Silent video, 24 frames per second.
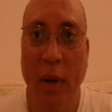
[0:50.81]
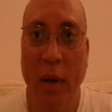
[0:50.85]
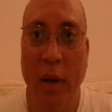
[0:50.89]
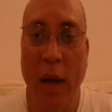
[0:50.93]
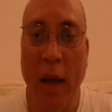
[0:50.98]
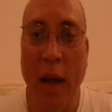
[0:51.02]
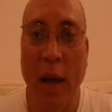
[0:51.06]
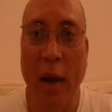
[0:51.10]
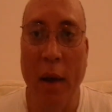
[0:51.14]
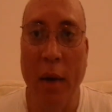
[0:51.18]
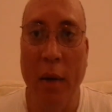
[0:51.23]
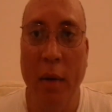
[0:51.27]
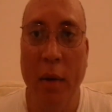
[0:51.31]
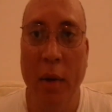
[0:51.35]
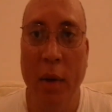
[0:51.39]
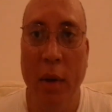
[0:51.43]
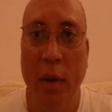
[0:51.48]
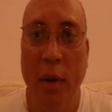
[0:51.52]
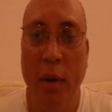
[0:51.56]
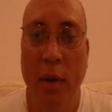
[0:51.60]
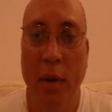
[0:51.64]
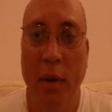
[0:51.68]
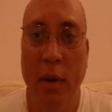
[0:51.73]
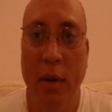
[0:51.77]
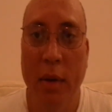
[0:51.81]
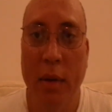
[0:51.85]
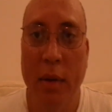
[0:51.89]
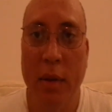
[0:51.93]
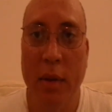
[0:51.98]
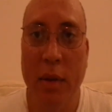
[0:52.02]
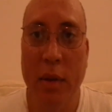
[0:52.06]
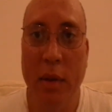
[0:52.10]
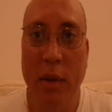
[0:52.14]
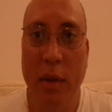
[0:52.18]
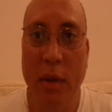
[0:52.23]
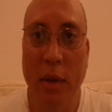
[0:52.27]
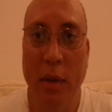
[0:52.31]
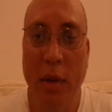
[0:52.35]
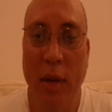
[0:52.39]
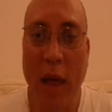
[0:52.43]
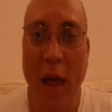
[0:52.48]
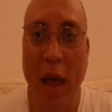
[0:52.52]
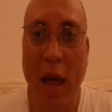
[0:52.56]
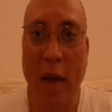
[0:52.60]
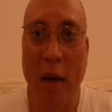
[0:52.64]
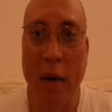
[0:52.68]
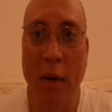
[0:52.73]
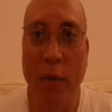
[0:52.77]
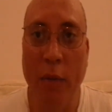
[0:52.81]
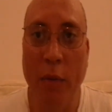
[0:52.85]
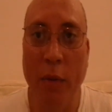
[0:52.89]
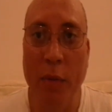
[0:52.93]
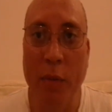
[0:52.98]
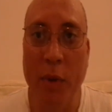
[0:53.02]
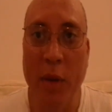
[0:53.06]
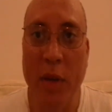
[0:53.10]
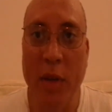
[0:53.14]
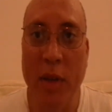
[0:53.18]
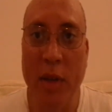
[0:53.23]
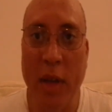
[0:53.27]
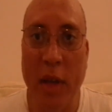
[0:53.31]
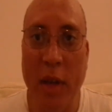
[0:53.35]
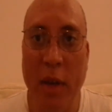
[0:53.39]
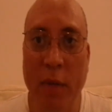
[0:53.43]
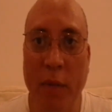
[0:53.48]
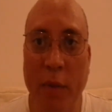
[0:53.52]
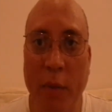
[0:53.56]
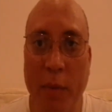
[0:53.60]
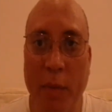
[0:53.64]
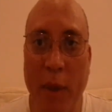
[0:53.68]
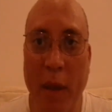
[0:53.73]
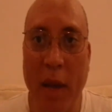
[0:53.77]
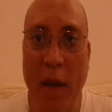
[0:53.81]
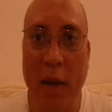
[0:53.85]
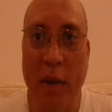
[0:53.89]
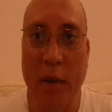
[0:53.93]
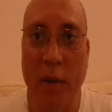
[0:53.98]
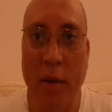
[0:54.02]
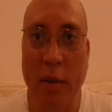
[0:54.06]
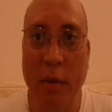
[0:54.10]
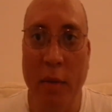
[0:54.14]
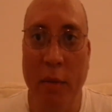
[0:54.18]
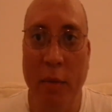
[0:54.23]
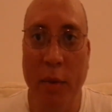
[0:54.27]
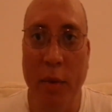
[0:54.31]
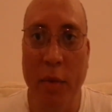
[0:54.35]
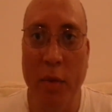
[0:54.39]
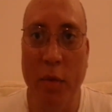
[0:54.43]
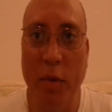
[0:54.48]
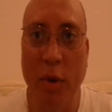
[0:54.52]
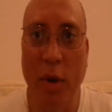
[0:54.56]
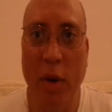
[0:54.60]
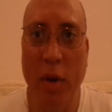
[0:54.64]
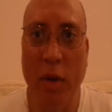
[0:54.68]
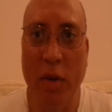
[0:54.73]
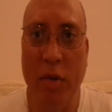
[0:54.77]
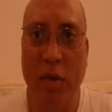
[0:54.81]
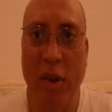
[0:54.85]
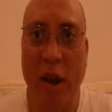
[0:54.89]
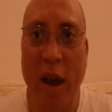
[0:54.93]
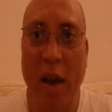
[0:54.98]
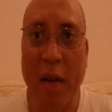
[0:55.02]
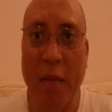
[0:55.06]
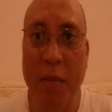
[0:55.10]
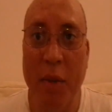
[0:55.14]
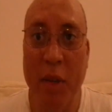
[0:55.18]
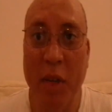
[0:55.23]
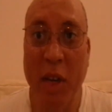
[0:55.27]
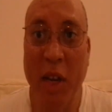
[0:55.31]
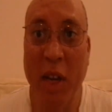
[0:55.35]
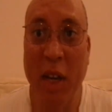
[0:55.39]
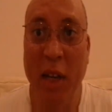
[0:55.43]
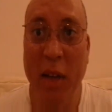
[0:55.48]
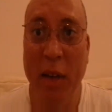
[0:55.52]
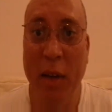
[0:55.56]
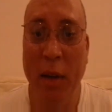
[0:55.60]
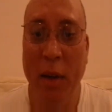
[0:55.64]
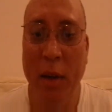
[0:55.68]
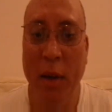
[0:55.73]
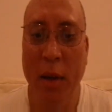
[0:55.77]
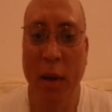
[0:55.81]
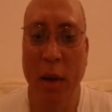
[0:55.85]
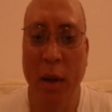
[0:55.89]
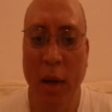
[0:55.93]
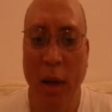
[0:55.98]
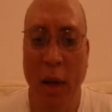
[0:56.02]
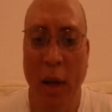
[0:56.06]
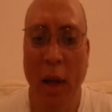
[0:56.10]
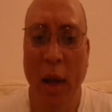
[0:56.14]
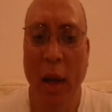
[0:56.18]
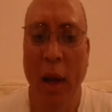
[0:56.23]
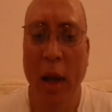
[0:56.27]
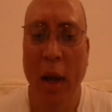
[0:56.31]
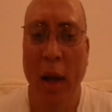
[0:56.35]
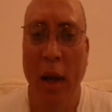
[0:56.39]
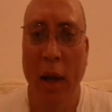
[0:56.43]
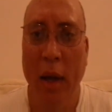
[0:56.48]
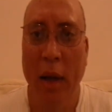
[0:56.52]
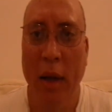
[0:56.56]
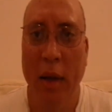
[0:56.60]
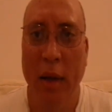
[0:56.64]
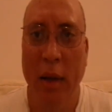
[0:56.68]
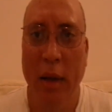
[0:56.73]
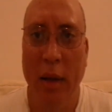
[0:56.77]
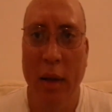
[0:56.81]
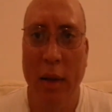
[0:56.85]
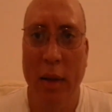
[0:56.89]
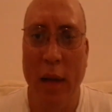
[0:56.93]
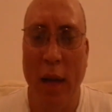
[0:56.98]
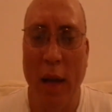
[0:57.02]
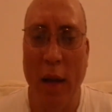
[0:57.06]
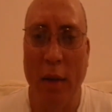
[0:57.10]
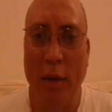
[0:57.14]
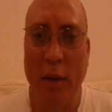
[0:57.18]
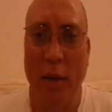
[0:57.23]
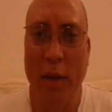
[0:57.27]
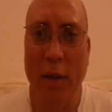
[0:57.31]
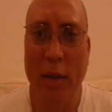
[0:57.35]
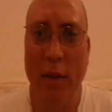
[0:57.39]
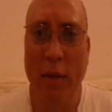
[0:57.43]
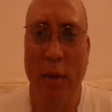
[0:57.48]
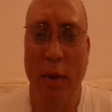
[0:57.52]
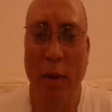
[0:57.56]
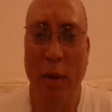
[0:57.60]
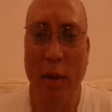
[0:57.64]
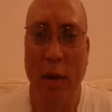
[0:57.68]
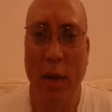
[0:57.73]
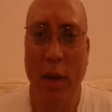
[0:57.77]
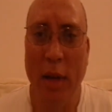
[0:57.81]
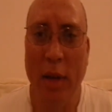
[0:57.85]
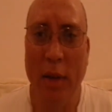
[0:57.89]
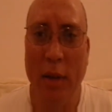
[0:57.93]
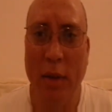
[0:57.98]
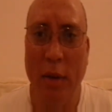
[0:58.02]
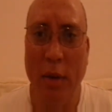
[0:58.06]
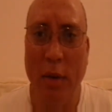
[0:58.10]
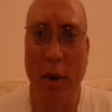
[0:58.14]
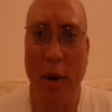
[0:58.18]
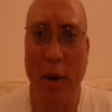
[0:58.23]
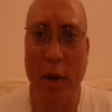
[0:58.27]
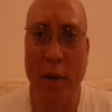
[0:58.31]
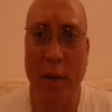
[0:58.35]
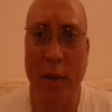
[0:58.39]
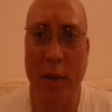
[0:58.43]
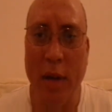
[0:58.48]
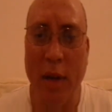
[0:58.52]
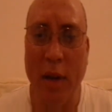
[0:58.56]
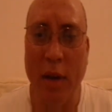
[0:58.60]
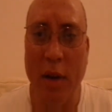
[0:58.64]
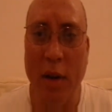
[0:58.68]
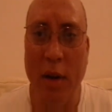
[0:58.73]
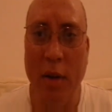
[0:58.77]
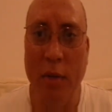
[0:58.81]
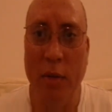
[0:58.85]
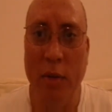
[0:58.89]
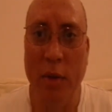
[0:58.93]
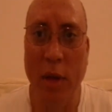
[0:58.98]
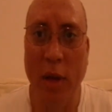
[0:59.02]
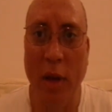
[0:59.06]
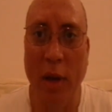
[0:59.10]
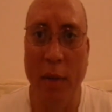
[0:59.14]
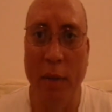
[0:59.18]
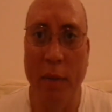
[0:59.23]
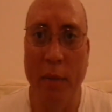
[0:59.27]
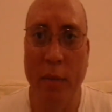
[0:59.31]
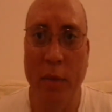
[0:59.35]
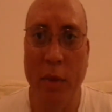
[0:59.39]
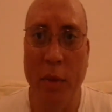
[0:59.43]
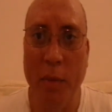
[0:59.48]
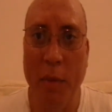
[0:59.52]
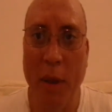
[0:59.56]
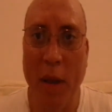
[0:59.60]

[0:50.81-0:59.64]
Now, gathered from this information for drug trafficking, now here's a question that comes up to